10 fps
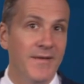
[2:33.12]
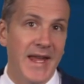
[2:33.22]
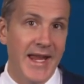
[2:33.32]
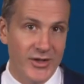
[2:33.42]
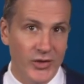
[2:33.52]
of
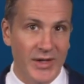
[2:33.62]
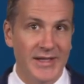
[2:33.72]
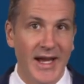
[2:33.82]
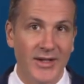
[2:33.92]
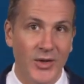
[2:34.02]
cancer at
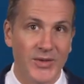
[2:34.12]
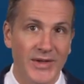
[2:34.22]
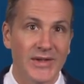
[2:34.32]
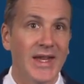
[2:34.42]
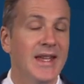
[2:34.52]

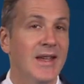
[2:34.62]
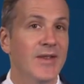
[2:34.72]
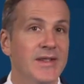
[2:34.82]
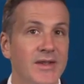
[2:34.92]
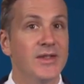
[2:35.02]
diagnosis can give
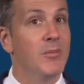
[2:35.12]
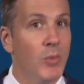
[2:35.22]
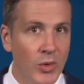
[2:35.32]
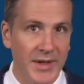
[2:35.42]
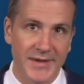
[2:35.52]
us some
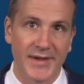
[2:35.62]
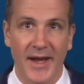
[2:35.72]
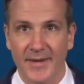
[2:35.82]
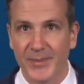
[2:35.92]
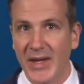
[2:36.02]
more
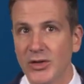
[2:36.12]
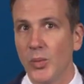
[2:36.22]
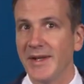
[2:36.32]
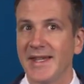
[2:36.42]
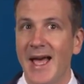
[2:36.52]
insight into
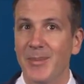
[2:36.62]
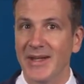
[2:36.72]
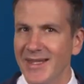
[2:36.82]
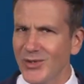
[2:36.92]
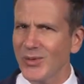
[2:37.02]
what's
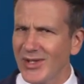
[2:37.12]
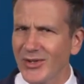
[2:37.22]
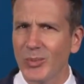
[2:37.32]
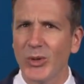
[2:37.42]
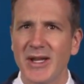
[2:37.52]
happening. These
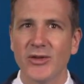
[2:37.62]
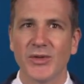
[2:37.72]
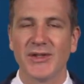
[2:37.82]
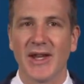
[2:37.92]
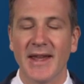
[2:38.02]
results are pretty
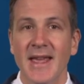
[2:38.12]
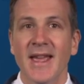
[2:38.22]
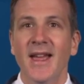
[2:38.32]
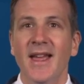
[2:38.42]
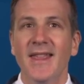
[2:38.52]
interesting.
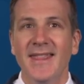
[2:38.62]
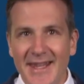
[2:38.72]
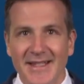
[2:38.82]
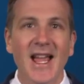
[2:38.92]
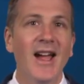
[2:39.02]

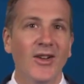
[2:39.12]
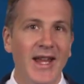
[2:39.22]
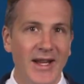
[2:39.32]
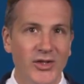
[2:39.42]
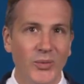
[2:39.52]
These higher
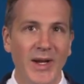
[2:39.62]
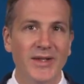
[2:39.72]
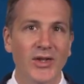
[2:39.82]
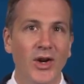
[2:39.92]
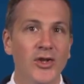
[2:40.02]
cancer
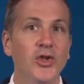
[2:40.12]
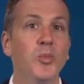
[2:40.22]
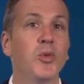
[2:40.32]
rates are due